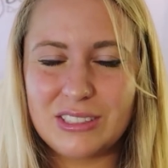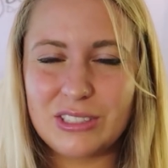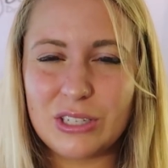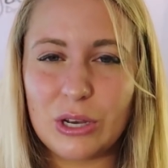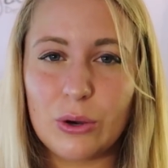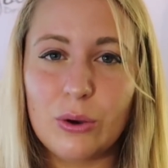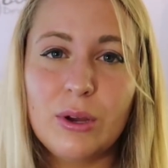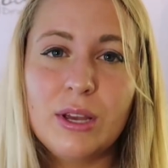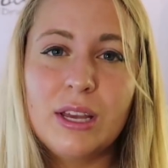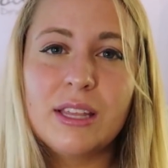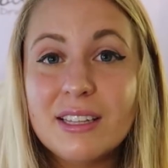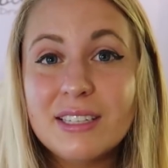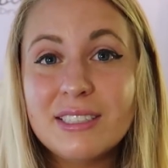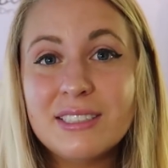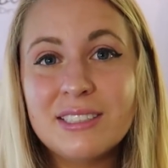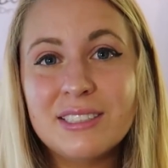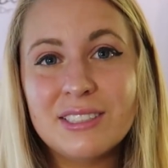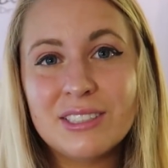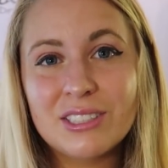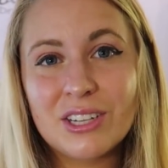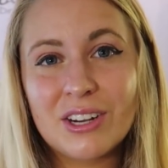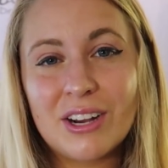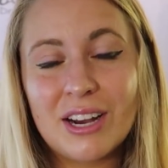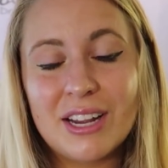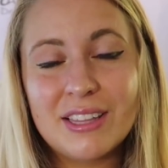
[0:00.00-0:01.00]
So this
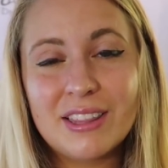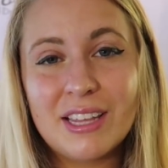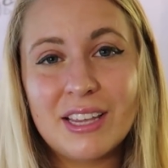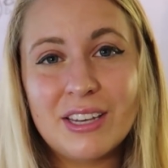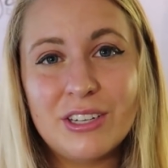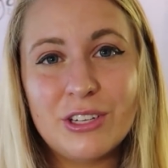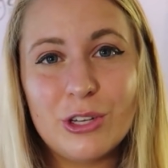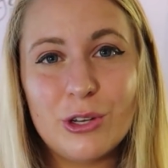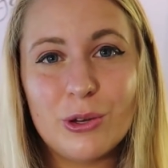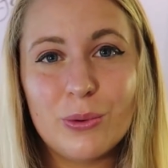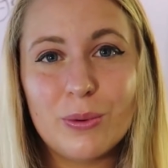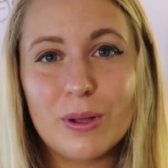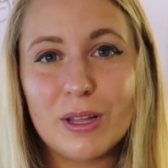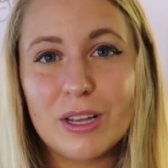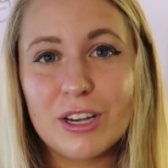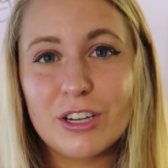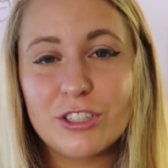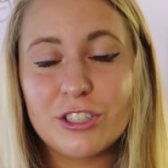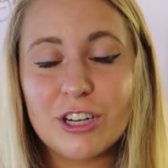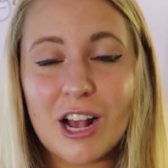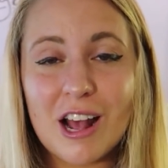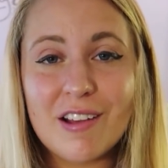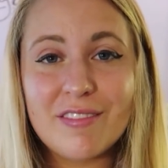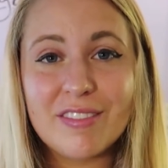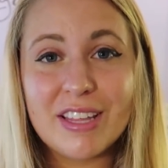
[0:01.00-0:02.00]
is a great thing to do while you're
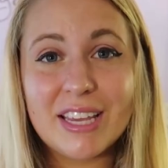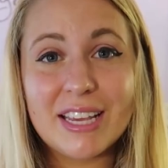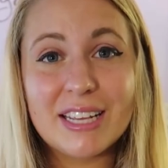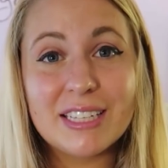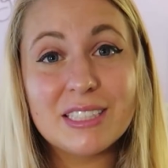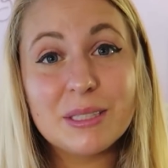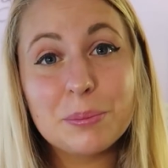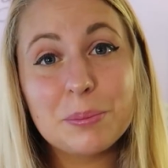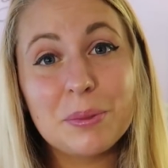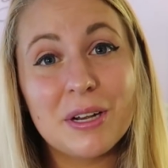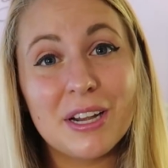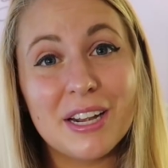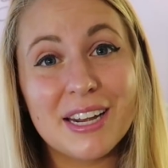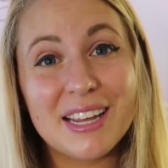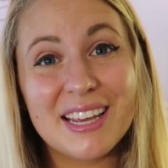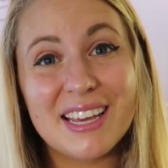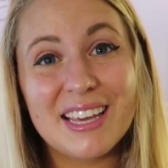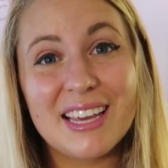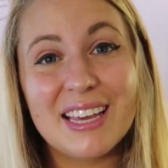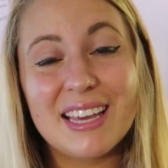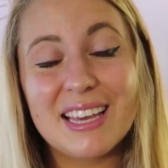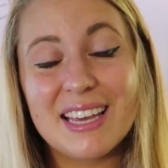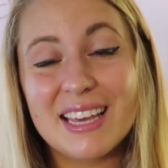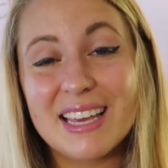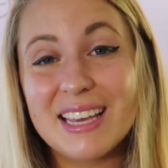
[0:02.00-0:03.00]
traveling. It's
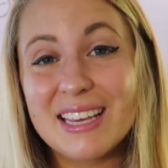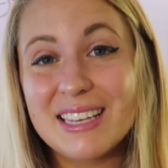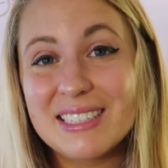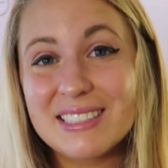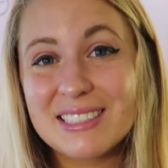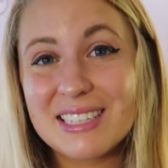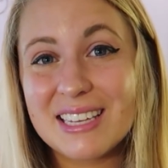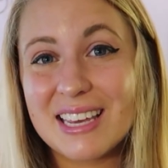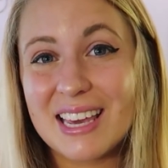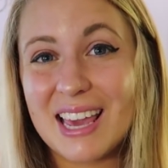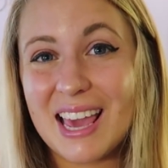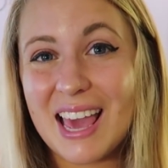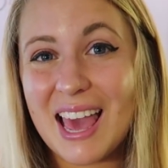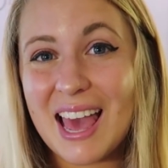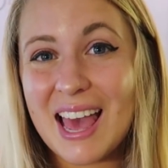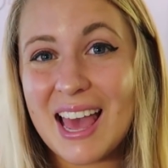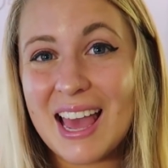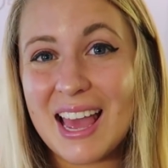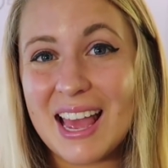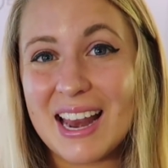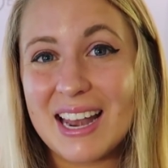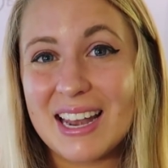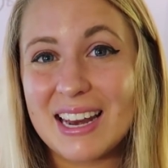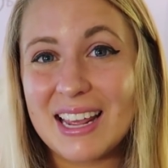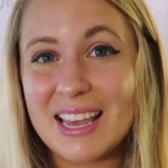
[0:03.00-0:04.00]
pretty easy
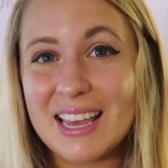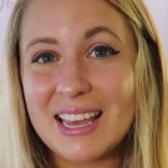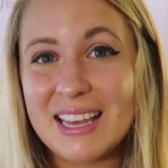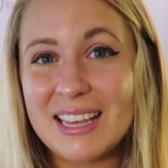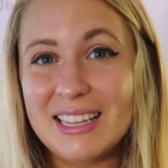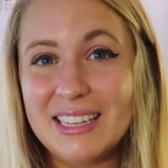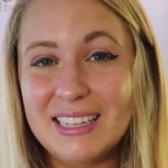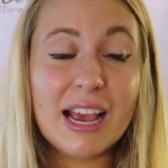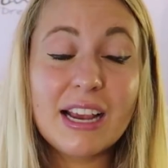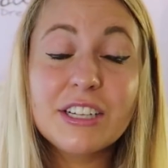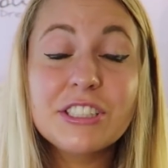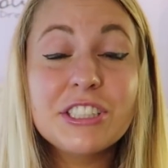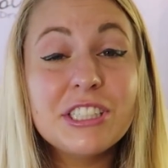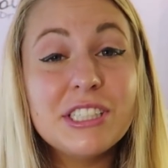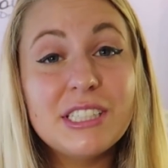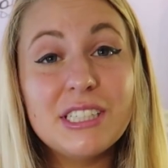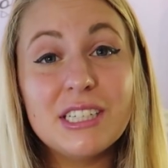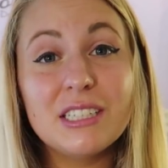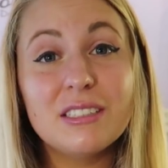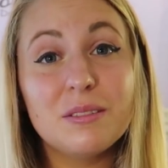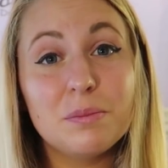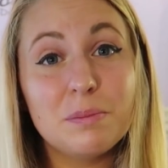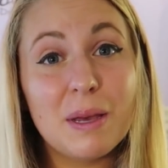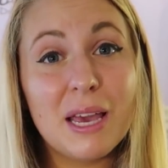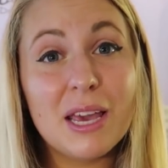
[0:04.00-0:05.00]
and it actually
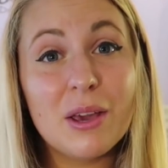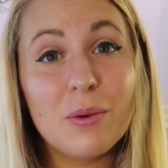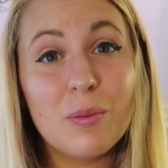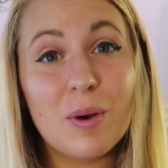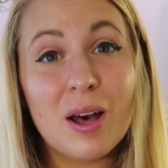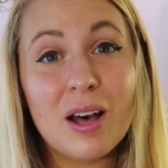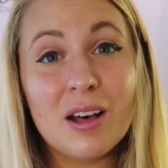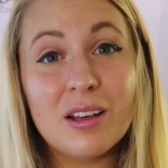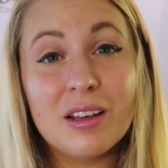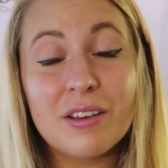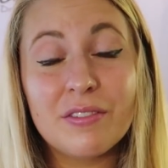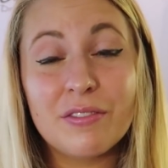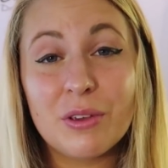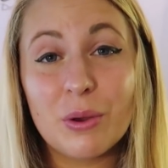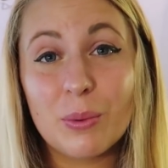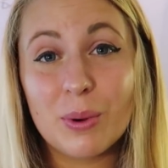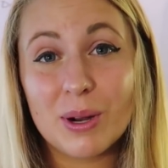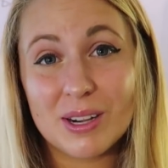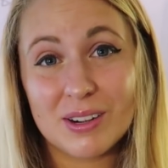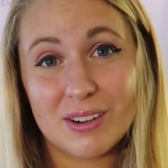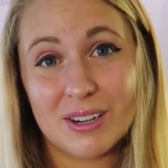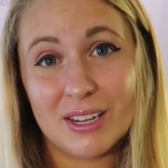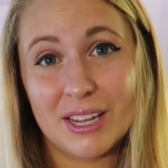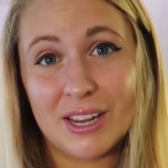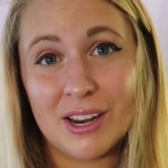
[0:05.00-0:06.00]
does pay well if you
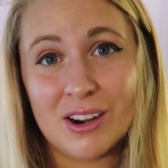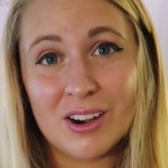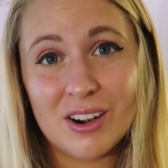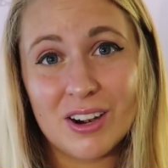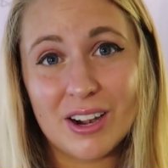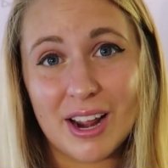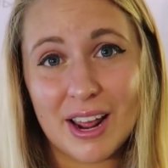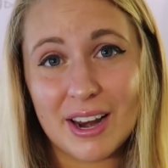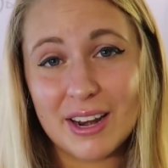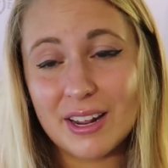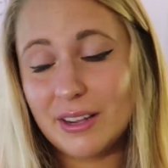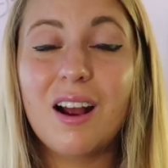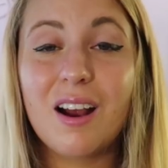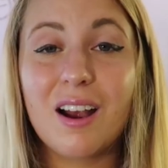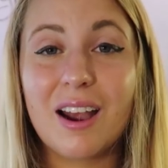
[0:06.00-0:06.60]
work really hard at it.